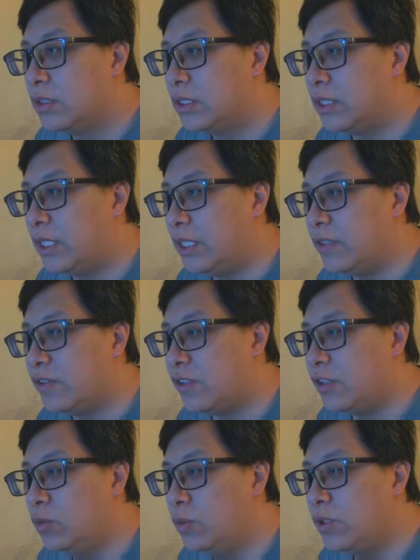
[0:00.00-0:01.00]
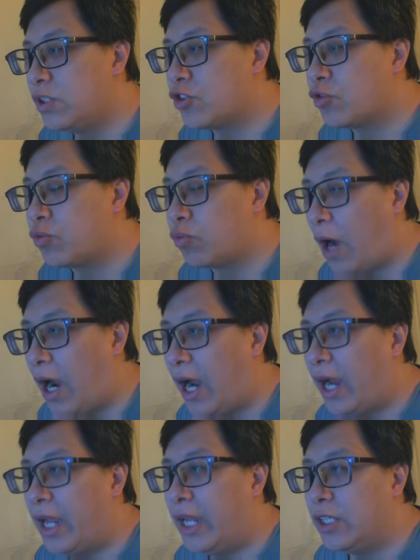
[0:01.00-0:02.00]
Is you would
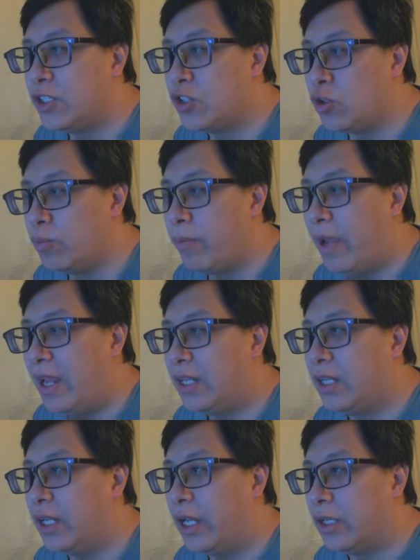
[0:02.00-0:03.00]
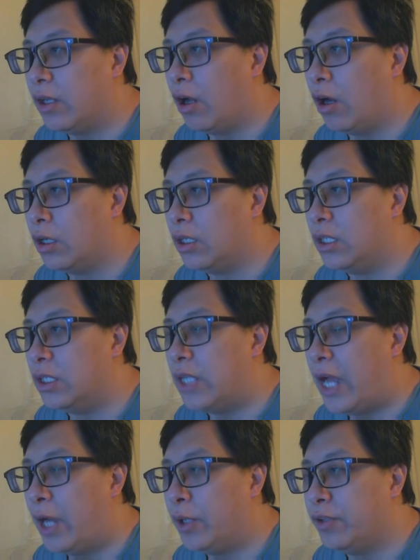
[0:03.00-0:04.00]
try to make an aura
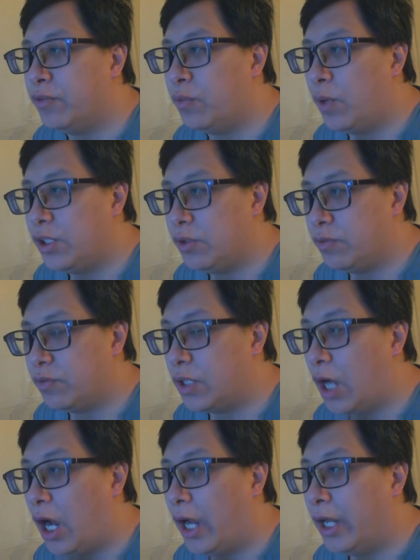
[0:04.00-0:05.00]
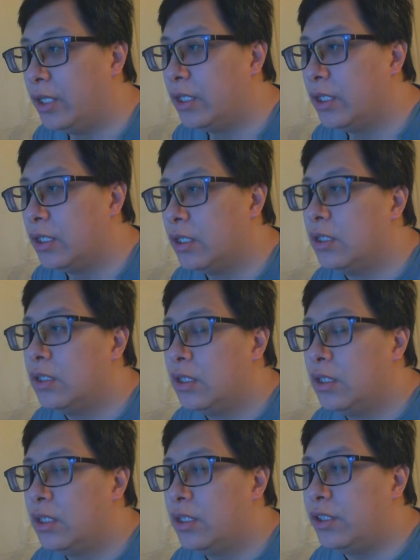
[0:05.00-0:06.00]
out of what you've got.
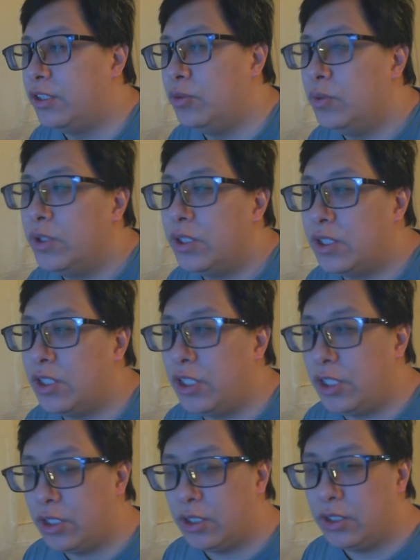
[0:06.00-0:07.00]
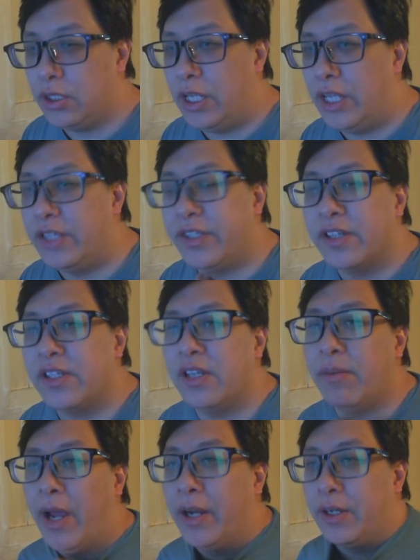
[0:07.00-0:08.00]
It doesn't
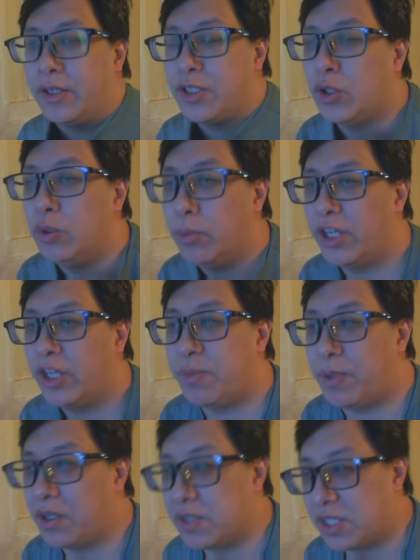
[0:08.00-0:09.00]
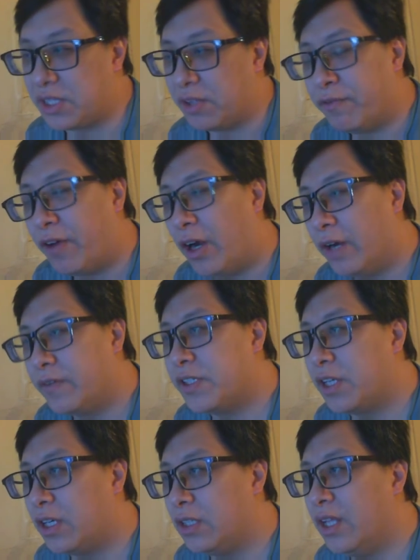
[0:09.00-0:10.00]
matter too much, because at the
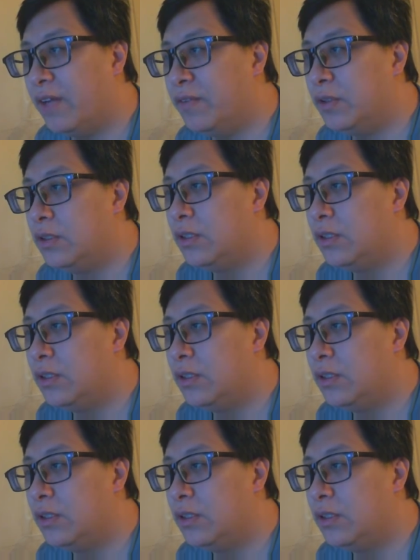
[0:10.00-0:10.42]
5-star level,